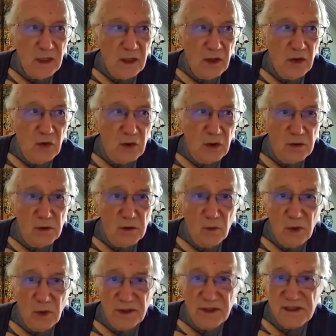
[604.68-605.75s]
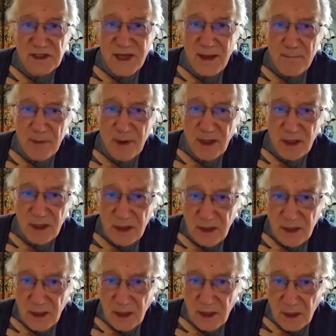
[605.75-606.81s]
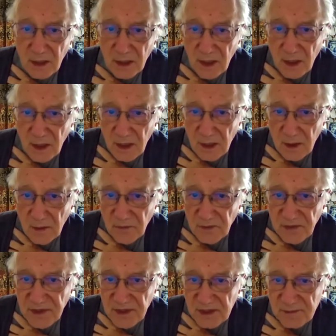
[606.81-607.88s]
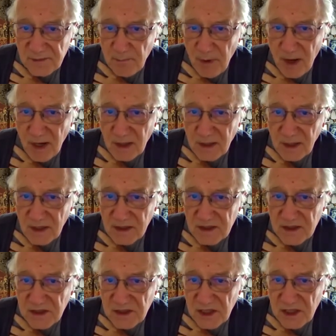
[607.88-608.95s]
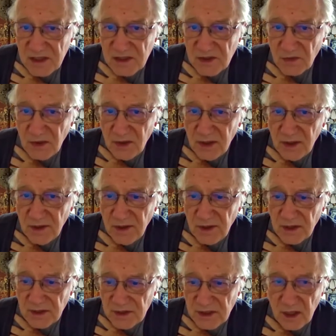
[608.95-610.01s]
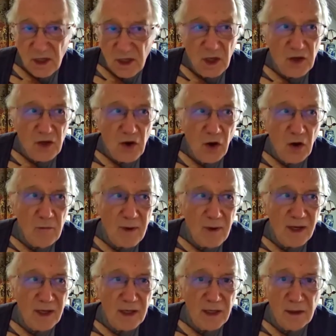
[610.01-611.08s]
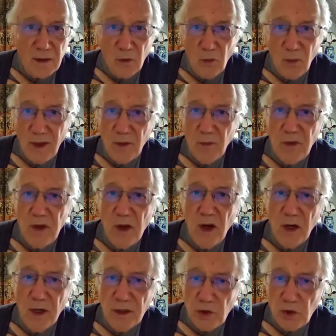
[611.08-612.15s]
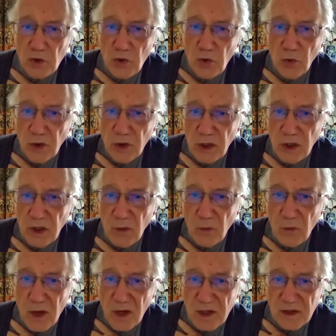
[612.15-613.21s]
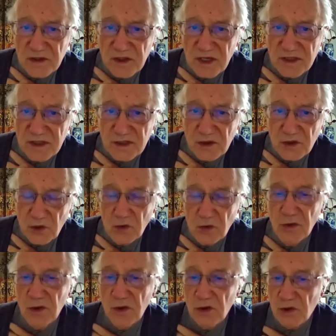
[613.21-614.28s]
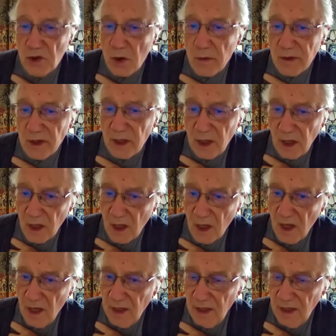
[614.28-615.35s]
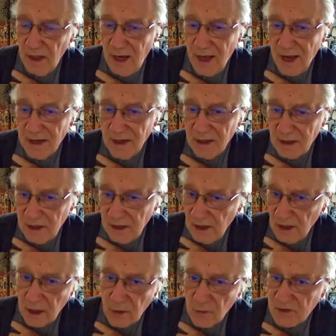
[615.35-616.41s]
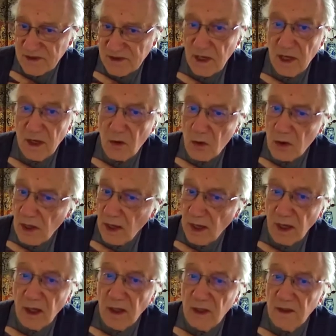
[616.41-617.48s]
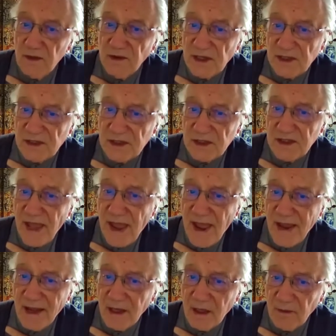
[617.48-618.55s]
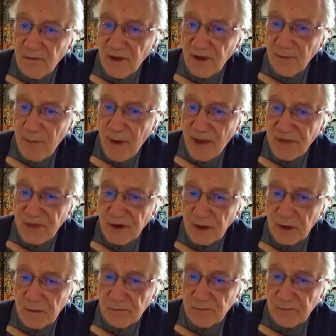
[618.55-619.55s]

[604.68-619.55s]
look what is happening here. This part is just really this. Normally, when we are in Turkey, we are just drawing a line here. We're saying, okay, this is the end of the pattern.